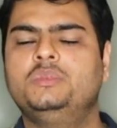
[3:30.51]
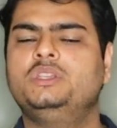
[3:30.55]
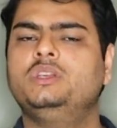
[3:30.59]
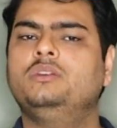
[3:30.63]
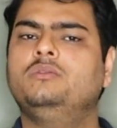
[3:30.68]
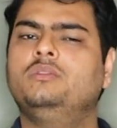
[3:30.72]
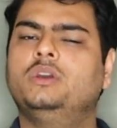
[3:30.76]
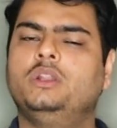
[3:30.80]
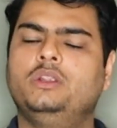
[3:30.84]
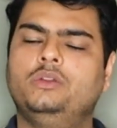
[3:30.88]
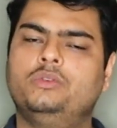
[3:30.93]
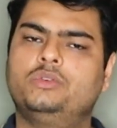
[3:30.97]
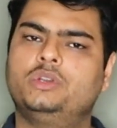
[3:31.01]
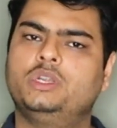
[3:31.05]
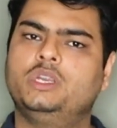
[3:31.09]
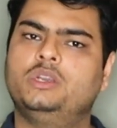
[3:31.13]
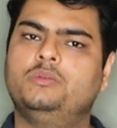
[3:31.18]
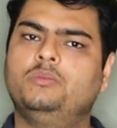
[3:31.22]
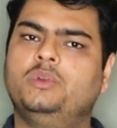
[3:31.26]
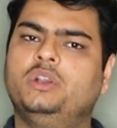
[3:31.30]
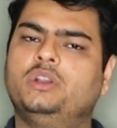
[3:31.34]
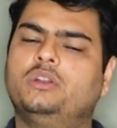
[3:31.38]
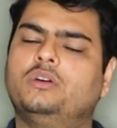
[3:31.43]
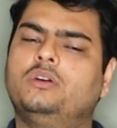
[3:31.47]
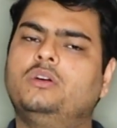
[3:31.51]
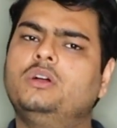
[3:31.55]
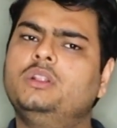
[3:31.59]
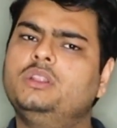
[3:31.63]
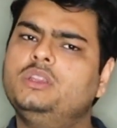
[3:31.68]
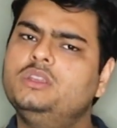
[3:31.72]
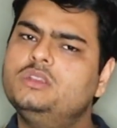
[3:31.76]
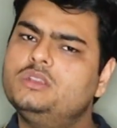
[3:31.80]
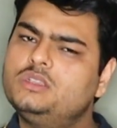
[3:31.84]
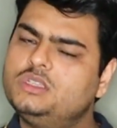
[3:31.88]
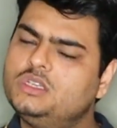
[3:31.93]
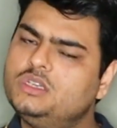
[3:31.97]
missing value treatment, all
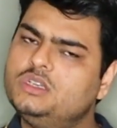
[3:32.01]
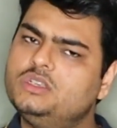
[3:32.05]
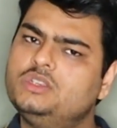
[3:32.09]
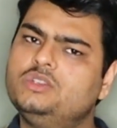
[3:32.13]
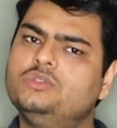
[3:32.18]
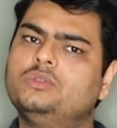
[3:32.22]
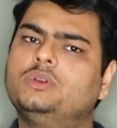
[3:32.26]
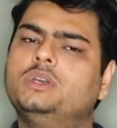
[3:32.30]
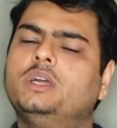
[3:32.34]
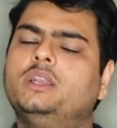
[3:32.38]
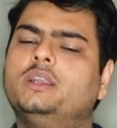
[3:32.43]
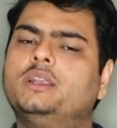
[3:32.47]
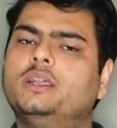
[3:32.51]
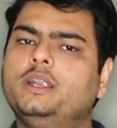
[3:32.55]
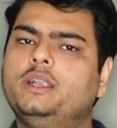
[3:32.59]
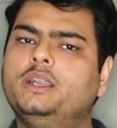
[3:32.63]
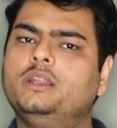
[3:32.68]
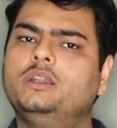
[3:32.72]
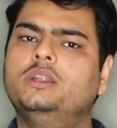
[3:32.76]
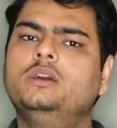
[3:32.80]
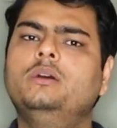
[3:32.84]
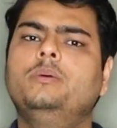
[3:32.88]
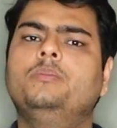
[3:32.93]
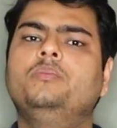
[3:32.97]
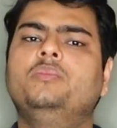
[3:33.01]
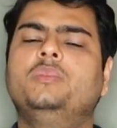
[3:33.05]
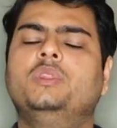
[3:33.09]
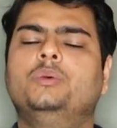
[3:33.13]
these things you can write in a